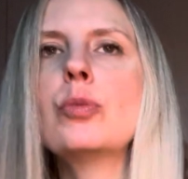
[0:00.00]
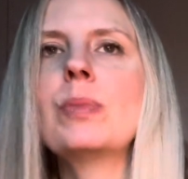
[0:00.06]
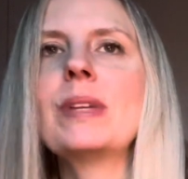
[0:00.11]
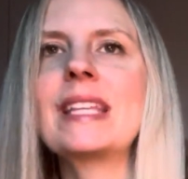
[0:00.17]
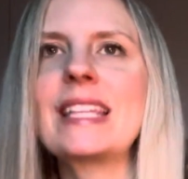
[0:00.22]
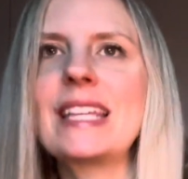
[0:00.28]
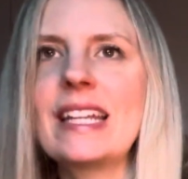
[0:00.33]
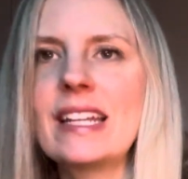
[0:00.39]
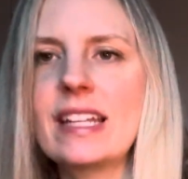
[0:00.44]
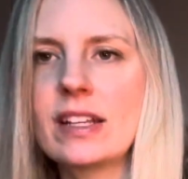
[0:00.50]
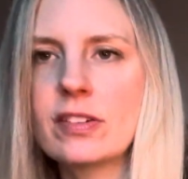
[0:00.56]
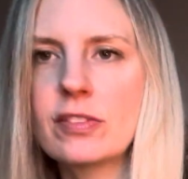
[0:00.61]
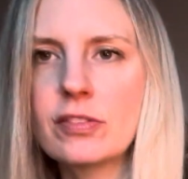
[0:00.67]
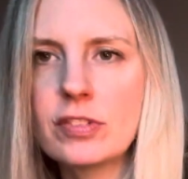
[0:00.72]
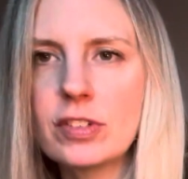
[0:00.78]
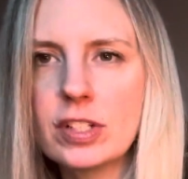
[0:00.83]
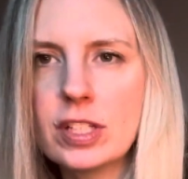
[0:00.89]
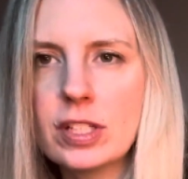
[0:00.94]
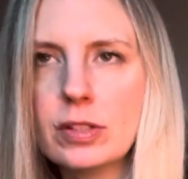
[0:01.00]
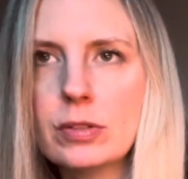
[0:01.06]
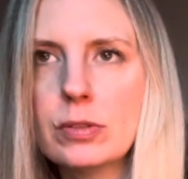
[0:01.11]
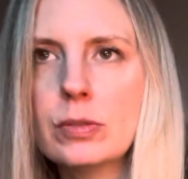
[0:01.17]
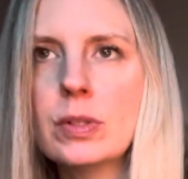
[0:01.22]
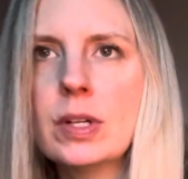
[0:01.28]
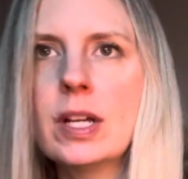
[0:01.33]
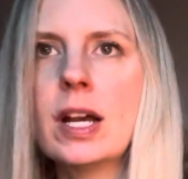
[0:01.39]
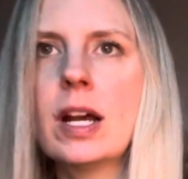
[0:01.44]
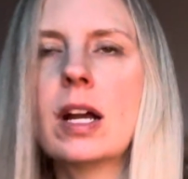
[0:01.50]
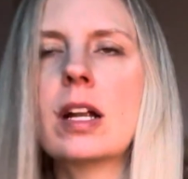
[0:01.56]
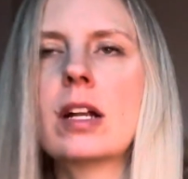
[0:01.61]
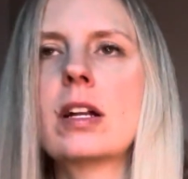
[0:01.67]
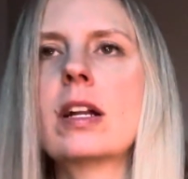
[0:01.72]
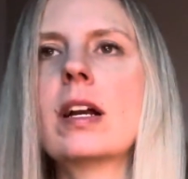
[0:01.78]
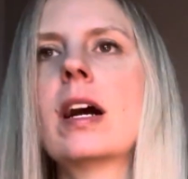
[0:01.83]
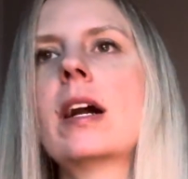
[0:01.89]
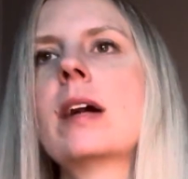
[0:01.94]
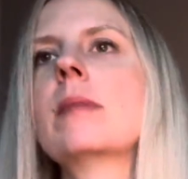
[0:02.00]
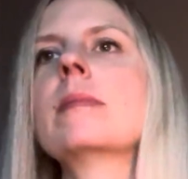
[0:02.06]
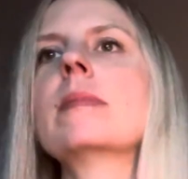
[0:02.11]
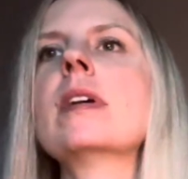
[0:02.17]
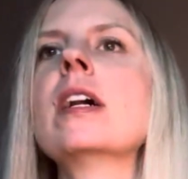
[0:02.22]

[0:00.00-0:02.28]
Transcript: beginning for you or um,